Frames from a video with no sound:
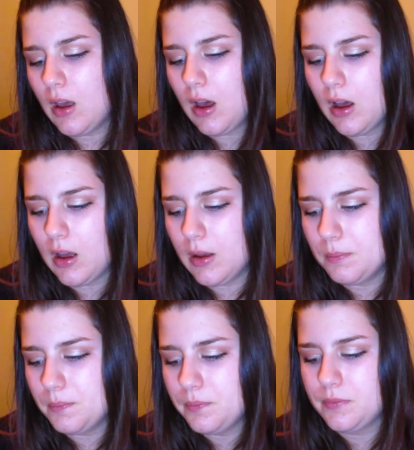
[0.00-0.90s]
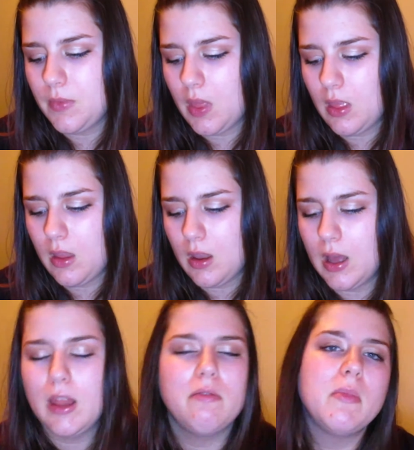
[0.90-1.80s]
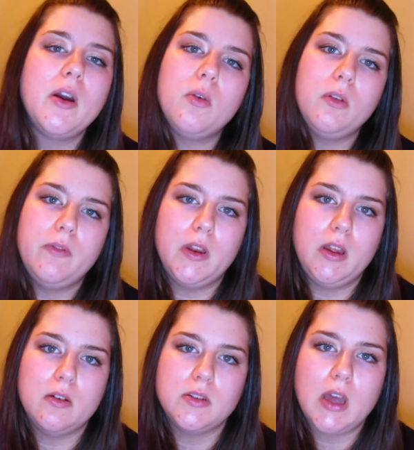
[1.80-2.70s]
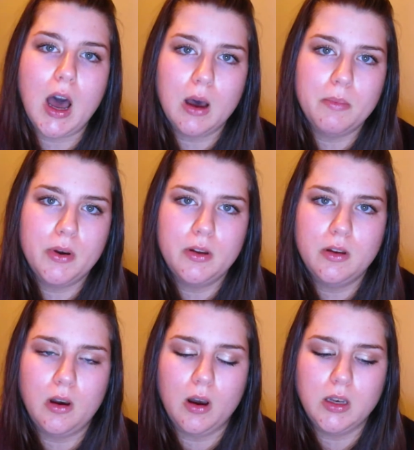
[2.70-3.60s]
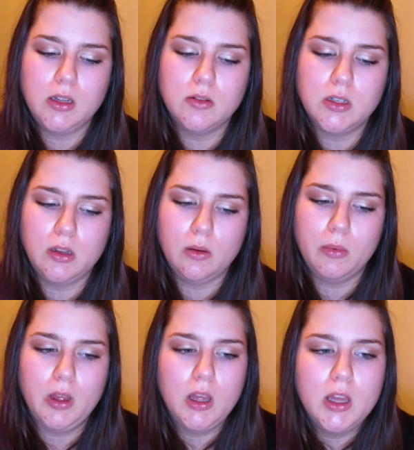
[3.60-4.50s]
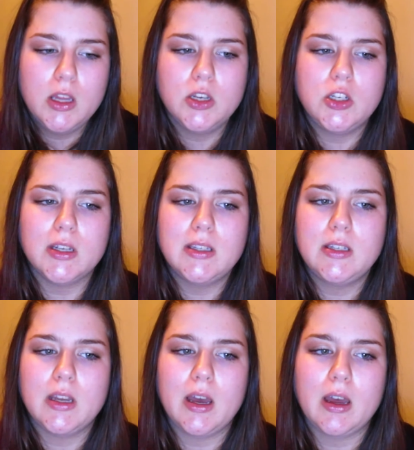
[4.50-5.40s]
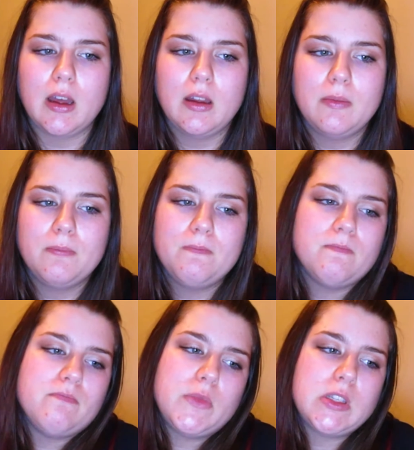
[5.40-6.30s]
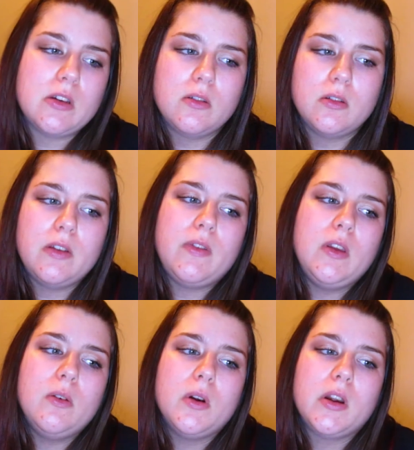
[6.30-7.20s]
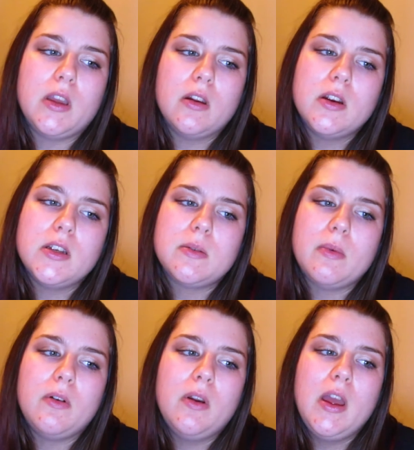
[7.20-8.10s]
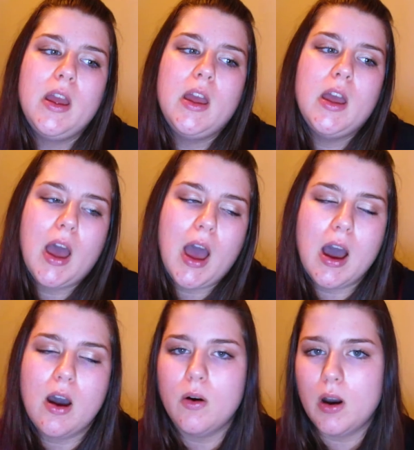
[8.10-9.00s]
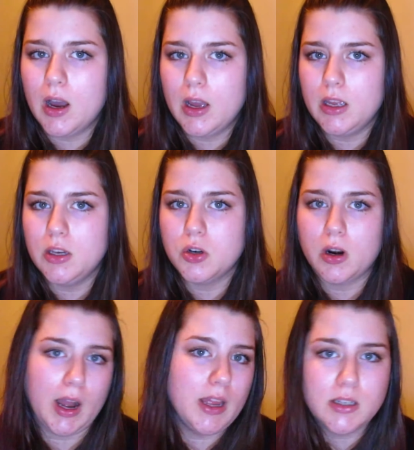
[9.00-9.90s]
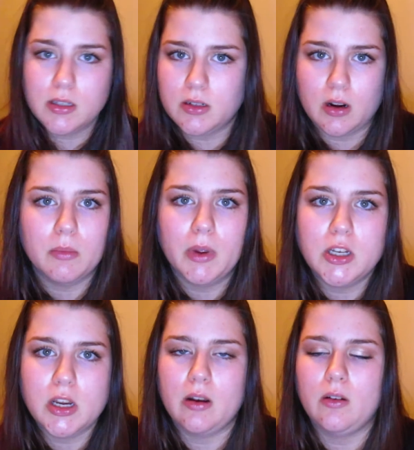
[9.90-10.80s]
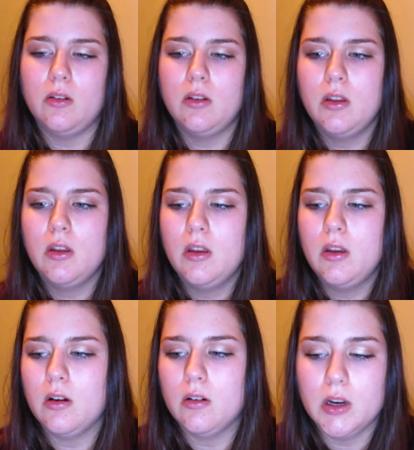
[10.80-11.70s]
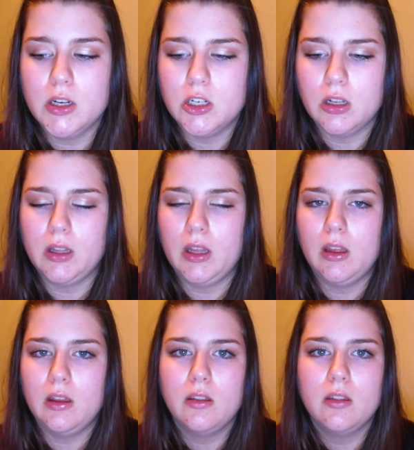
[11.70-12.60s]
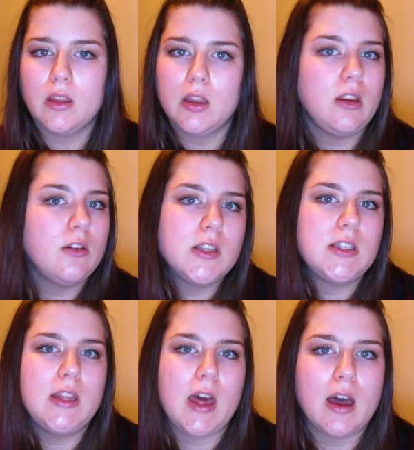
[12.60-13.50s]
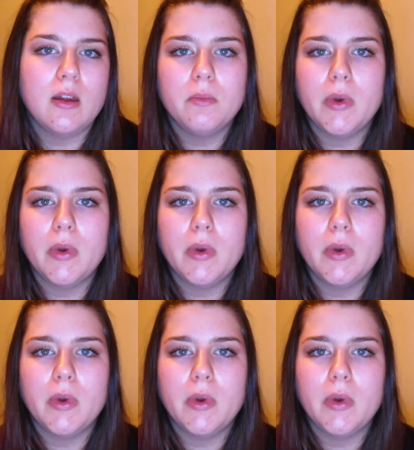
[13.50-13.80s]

I left my old videos up on YouTube just so if you were curious about how I tried to start my channel originally, then you can see that.